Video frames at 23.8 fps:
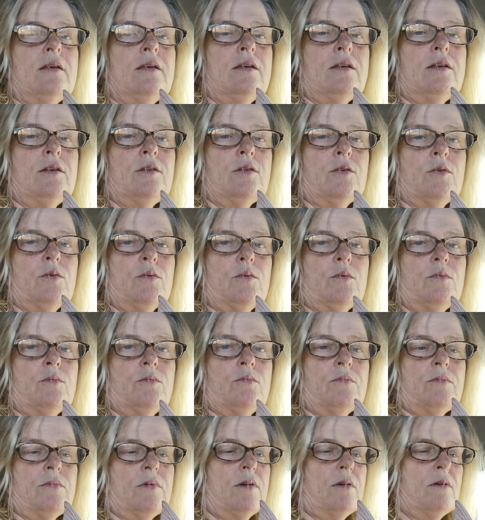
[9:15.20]
you know,
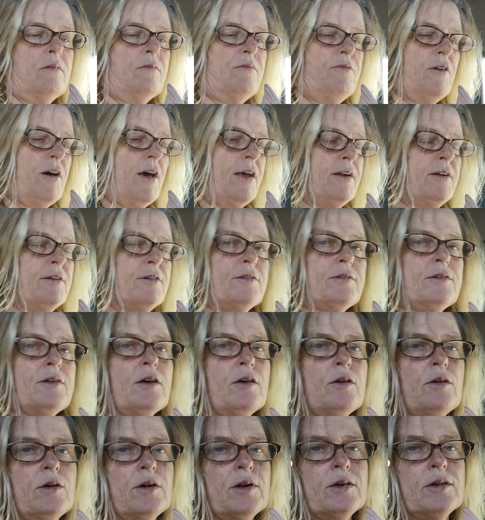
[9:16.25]
fired
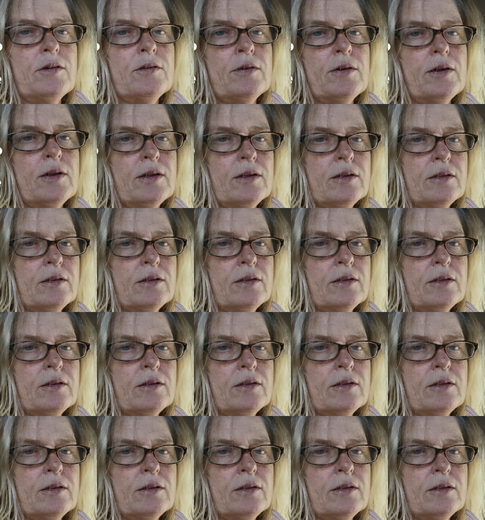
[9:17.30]
are